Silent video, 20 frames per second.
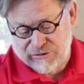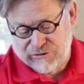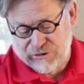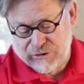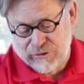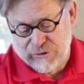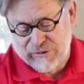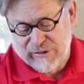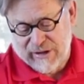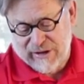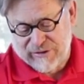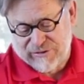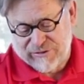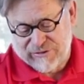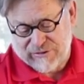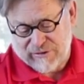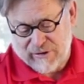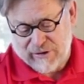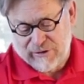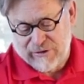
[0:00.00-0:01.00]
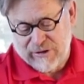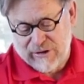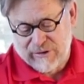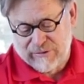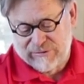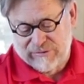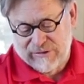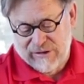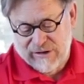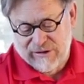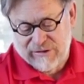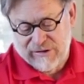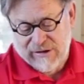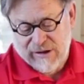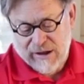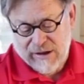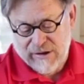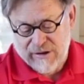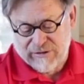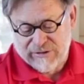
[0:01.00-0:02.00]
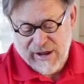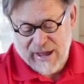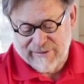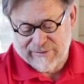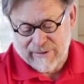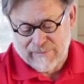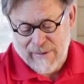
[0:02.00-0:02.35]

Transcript: to this or you you take